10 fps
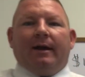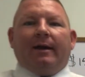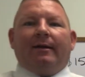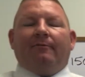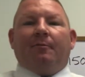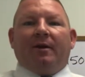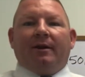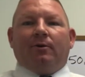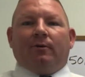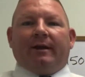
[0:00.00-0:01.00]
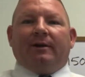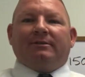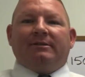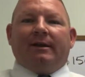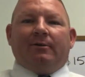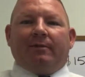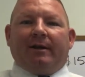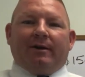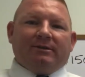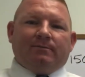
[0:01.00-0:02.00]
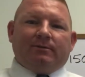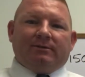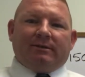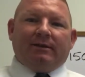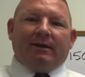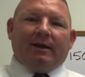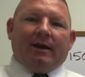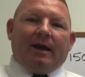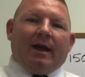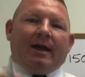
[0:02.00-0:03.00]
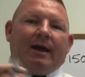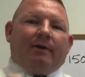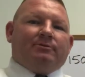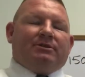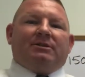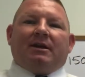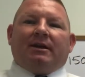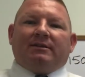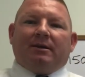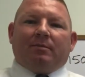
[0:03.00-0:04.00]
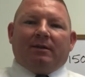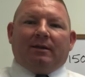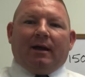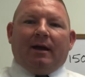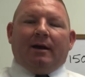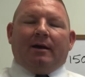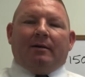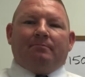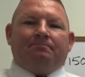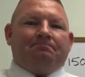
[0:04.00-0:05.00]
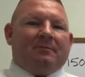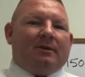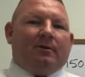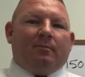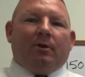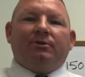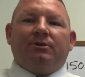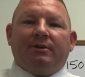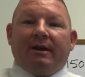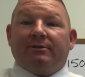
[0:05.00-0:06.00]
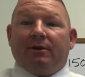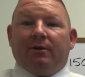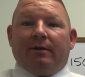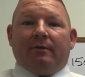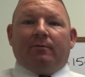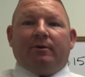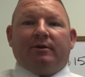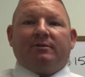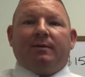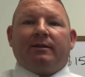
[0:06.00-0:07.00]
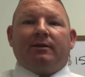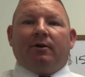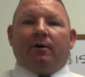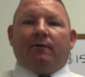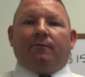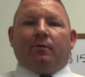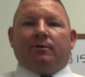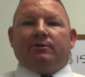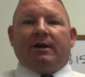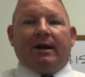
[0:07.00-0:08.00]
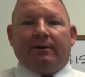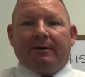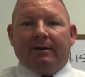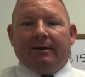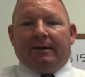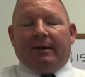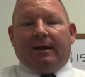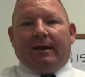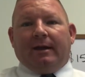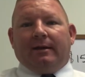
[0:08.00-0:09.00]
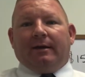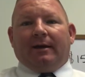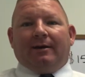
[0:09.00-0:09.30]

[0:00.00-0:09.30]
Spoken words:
Hey everybody, Colt Callison here with Callison Realty. Hey, I was just thinking of something. Most of you guys know that we're expecting our fourth child, and